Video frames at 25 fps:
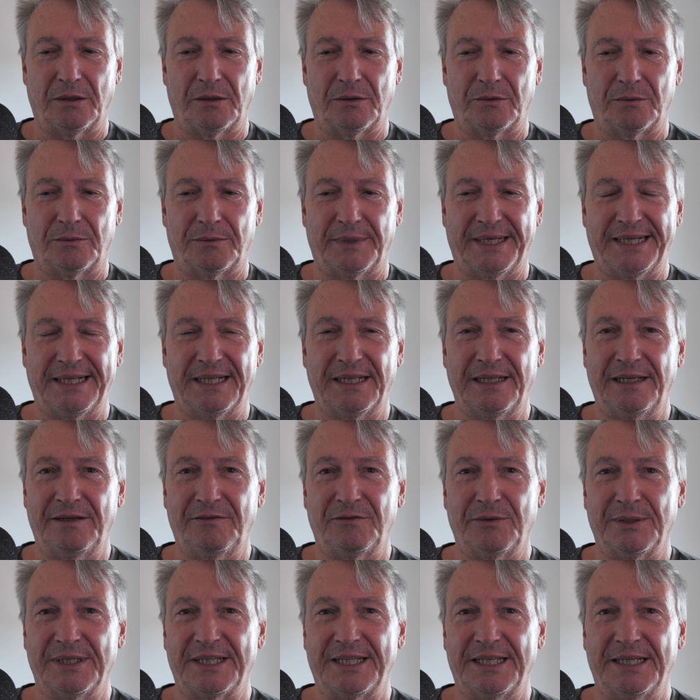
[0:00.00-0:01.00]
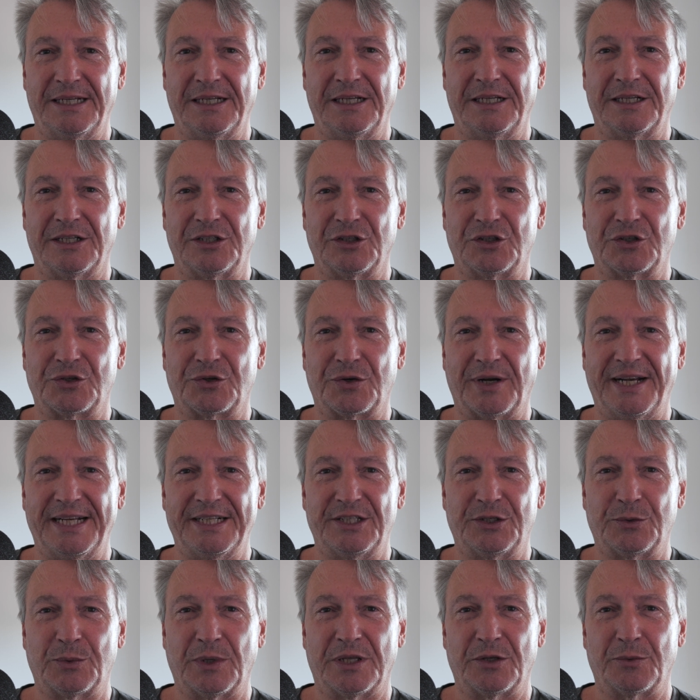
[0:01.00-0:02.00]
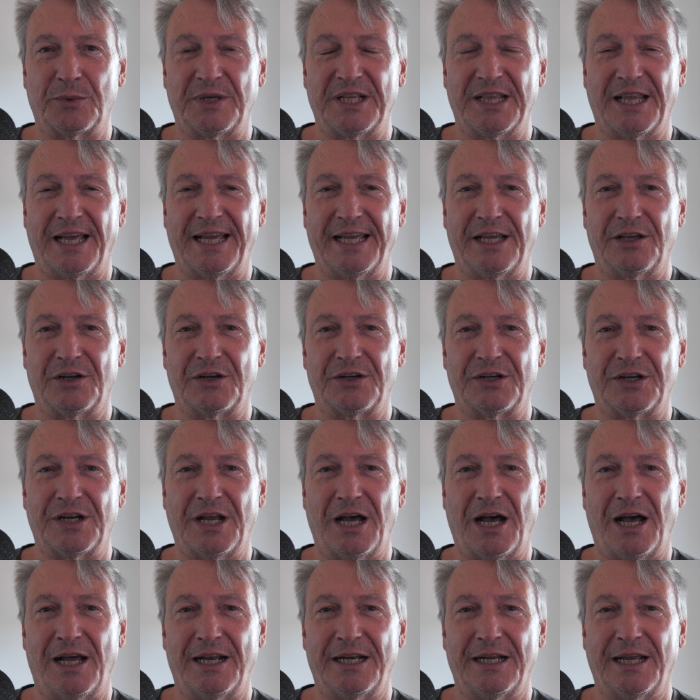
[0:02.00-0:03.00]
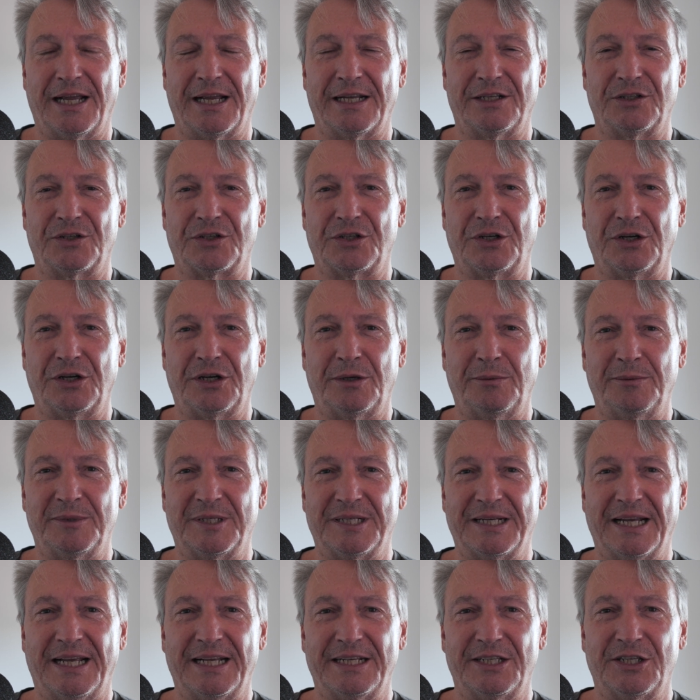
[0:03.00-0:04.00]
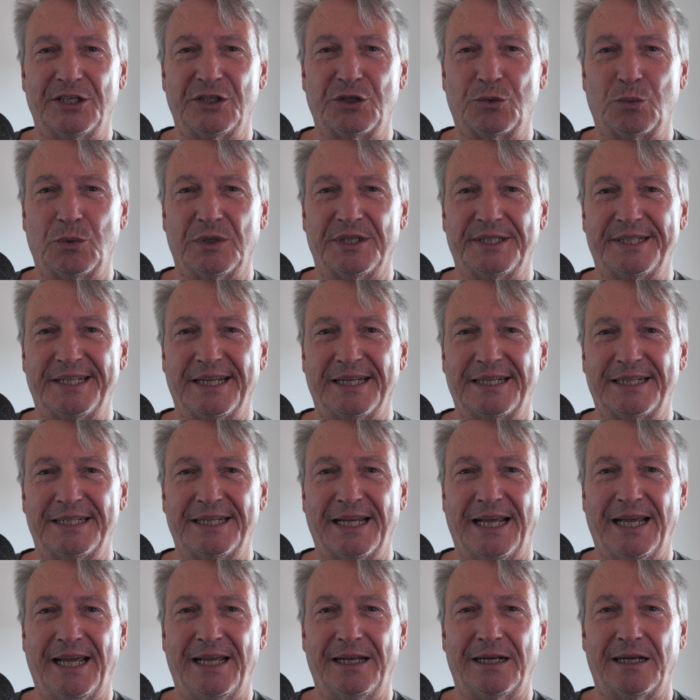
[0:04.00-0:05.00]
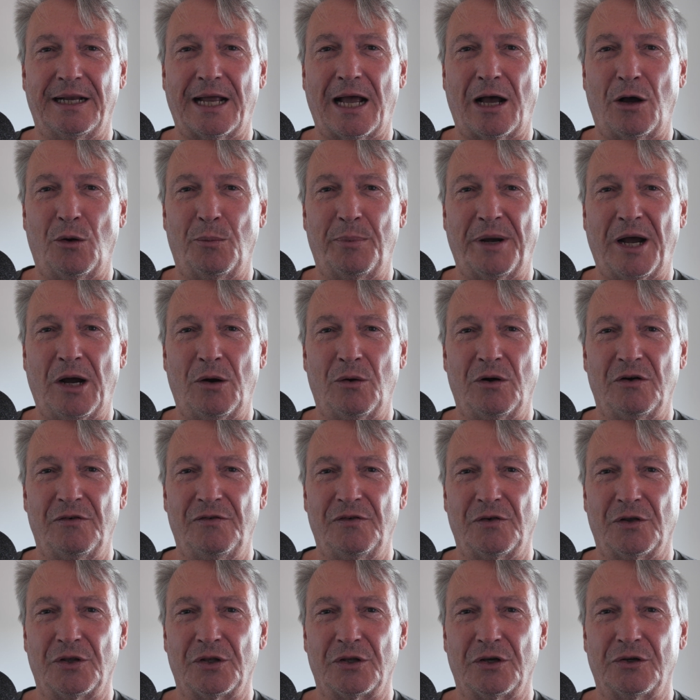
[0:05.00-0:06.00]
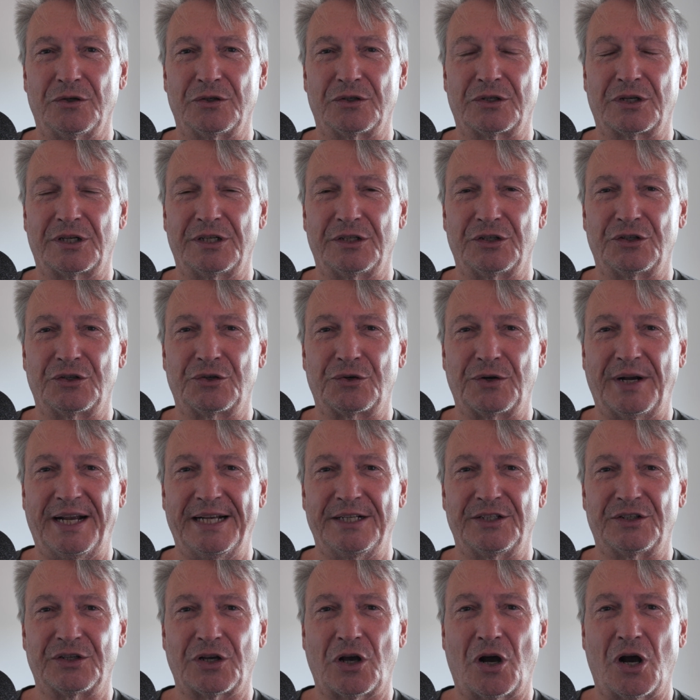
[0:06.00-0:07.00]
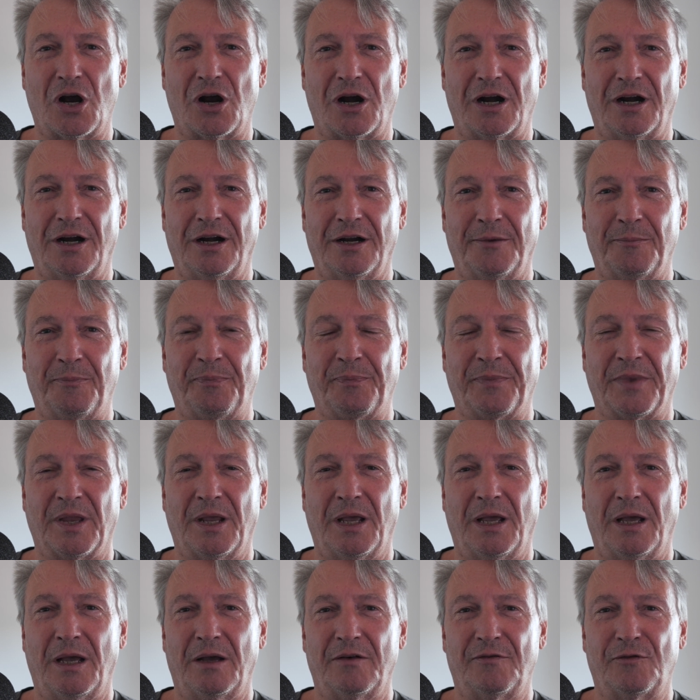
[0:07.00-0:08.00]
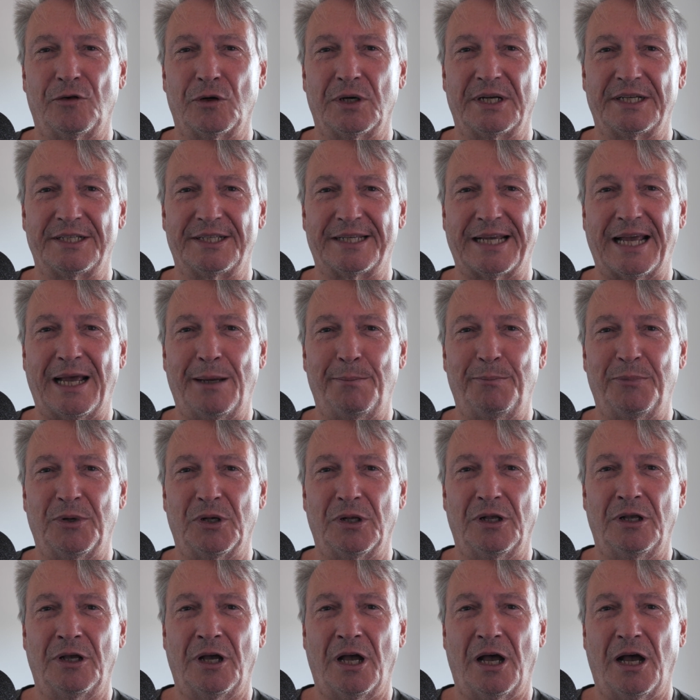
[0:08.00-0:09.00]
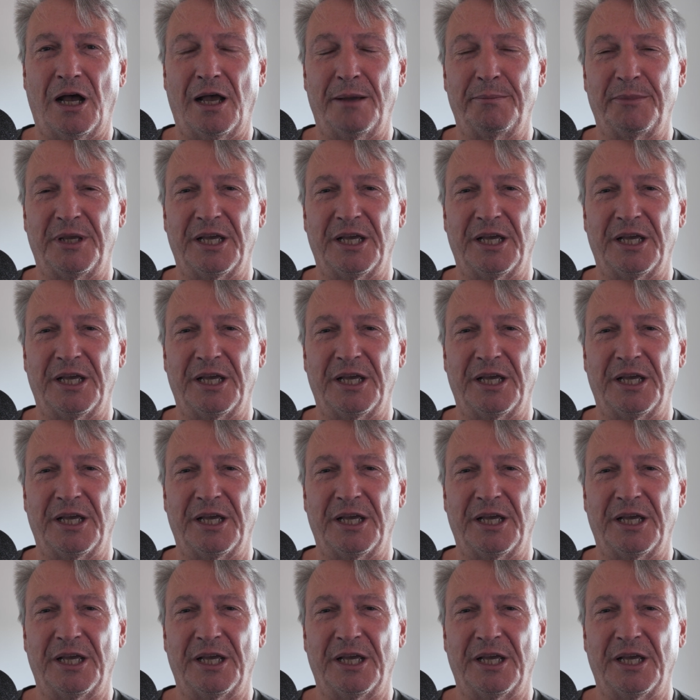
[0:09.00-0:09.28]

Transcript: we live within constraints whether we like it or not, and circumstances will dictate how powerful those constraints are. For example, I'm